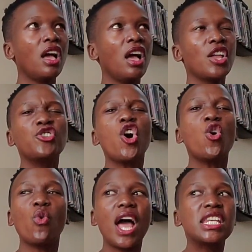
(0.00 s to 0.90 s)
no
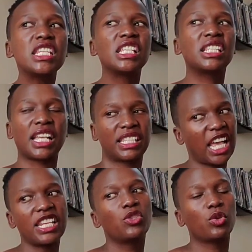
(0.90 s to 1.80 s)
one is
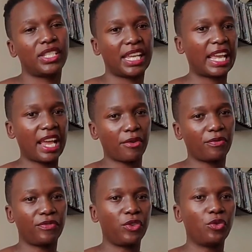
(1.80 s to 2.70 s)
assigned to take care
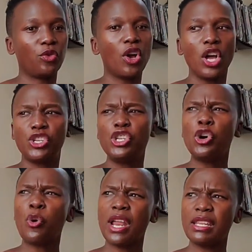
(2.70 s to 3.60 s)
of you. No
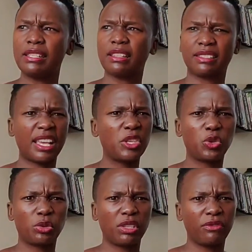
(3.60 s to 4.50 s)
one is assigned to
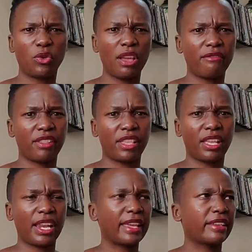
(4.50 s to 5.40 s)
give you everything.
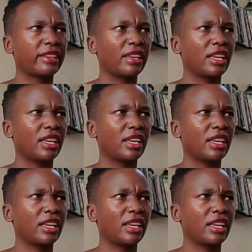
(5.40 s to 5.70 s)
Like,